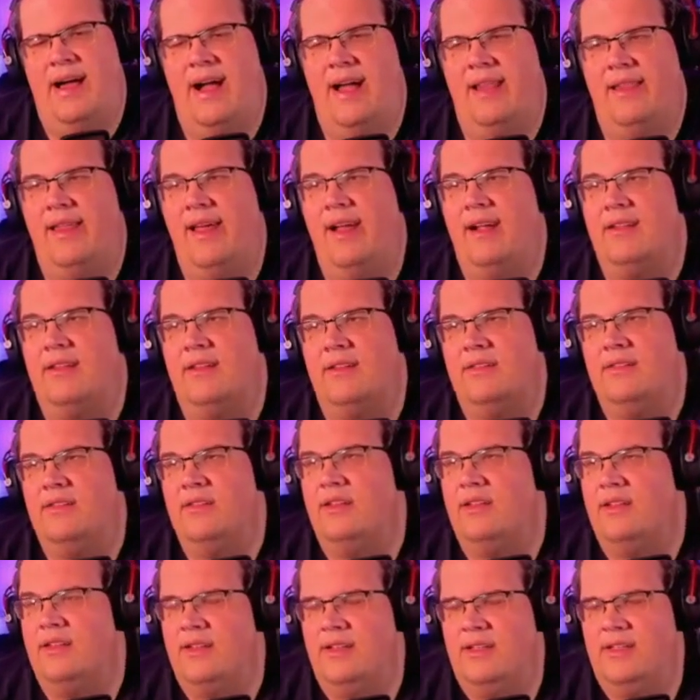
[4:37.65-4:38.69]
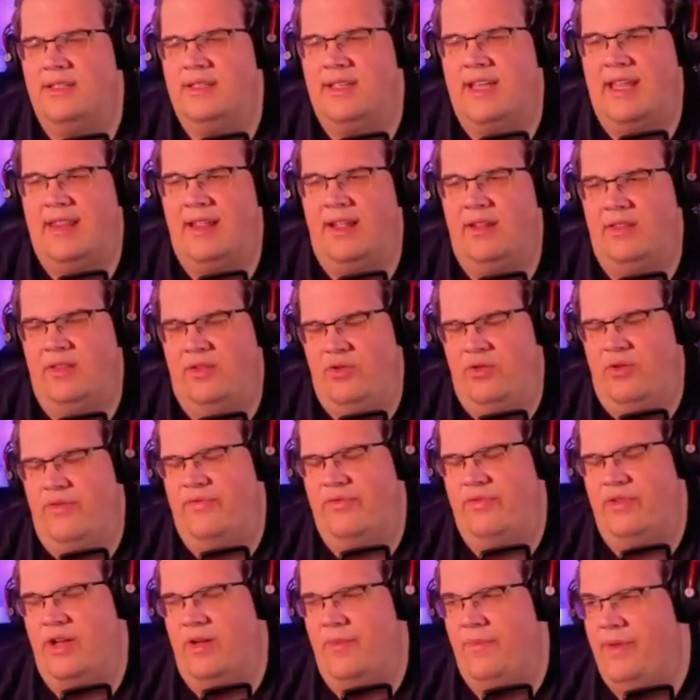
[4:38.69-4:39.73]
I like this. It's how they do
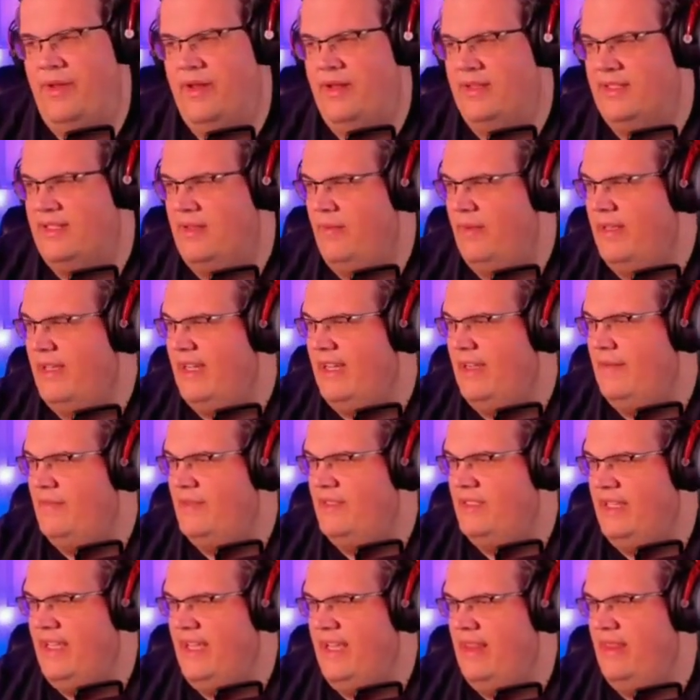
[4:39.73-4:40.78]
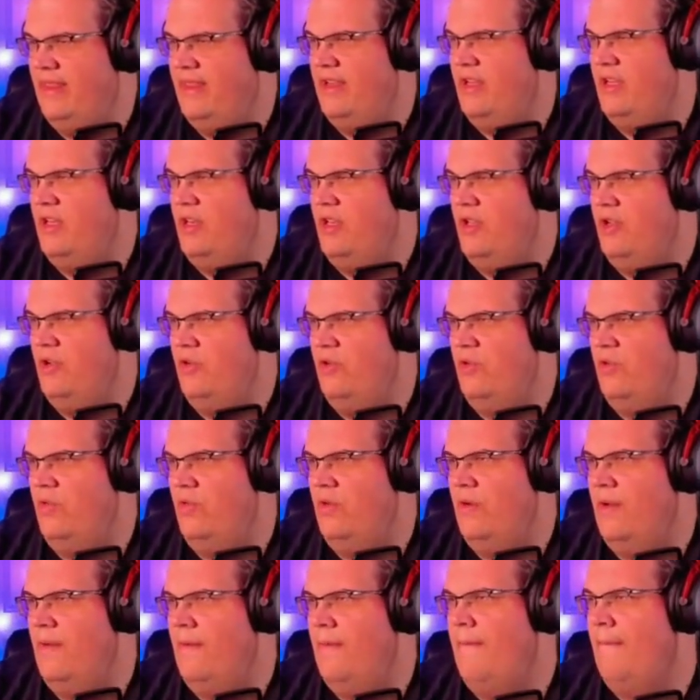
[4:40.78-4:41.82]
it a bit sometimes in the new